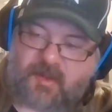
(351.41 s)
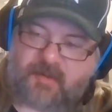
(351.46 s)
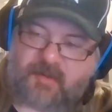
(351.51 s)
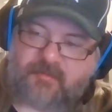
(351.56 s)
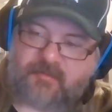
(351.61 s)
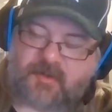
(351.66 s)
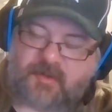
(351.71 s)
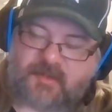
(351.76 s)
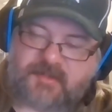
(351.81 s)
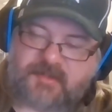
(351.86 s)
I
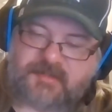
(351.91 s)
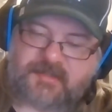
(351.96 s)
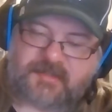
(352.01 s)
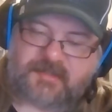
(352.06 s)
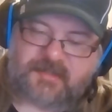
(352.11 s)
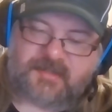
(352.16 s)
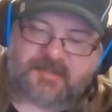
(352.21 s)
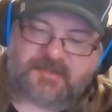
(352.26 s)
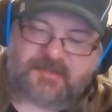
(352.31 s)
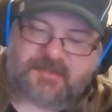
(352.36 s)
really
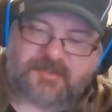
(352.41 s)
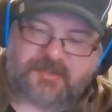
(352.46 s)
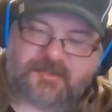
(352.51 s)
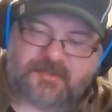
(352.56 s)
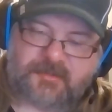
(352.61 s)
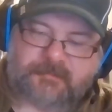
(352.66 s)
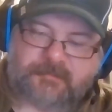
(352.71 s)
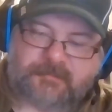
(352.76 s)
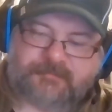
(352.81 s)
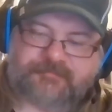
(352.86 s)
dig this
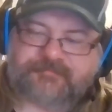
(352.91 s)
too.